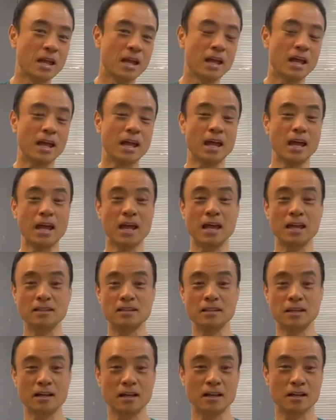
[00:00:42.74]
and
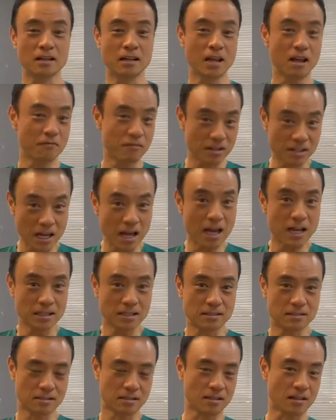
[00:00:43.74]
uh, every night,
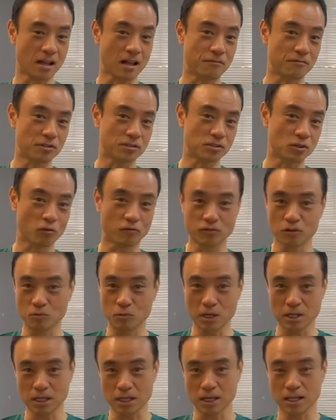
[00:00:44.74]
obviously over the
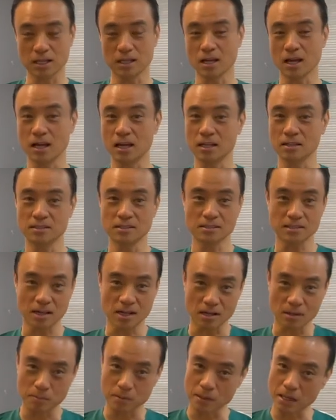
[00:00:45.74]
weekend, I stayed
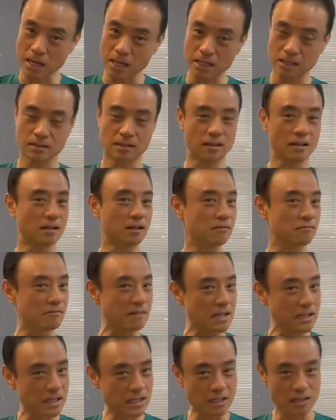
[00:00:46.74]
up late uh,
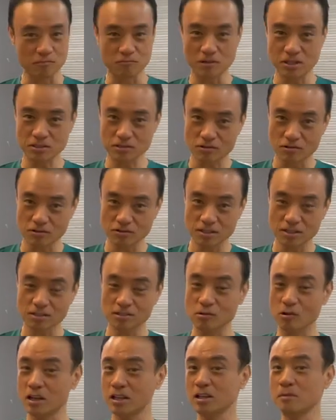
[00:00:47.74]
reading and researching so
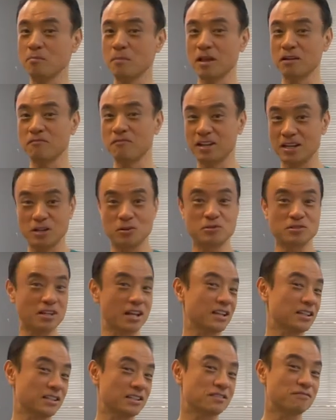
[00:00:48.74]
I can make videos
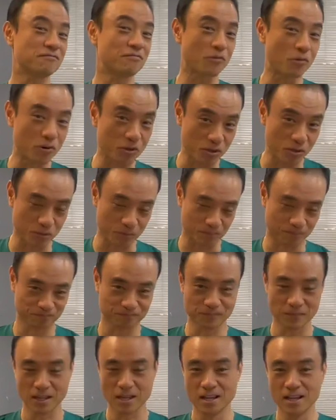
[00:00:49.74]
like this for you.
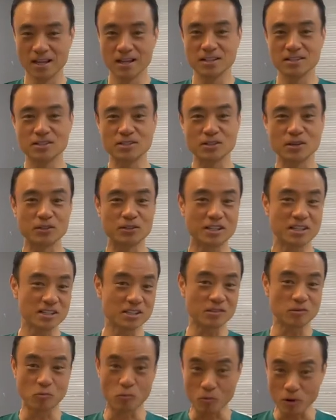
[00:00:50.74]
So this
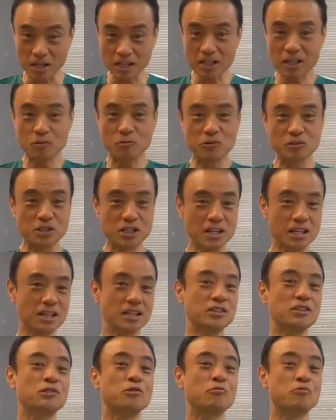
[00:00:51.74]
weekly routine
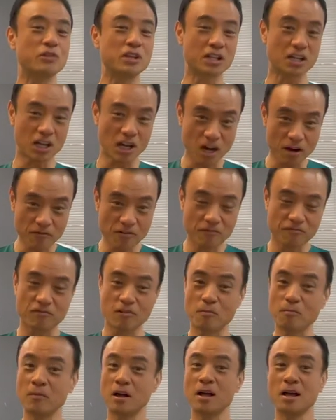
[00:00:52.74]
to recover
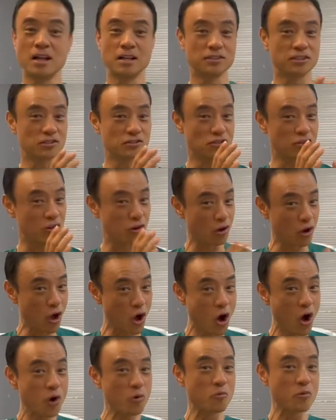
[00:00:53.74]
from this
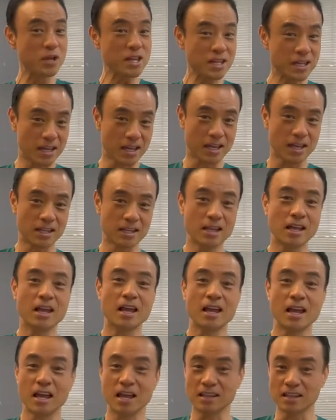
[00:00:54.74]
long weekend
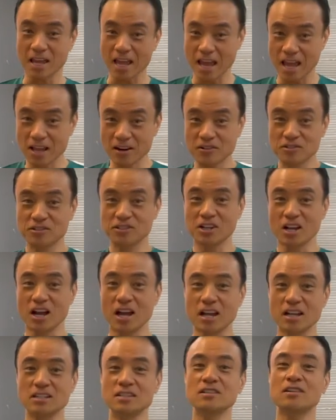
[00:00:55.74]
and
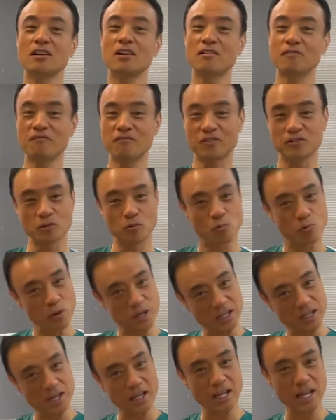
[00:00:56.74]
energize for the
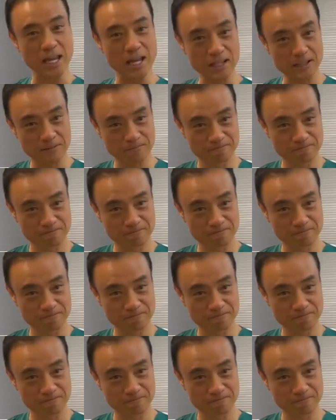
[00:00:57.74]
week ahead.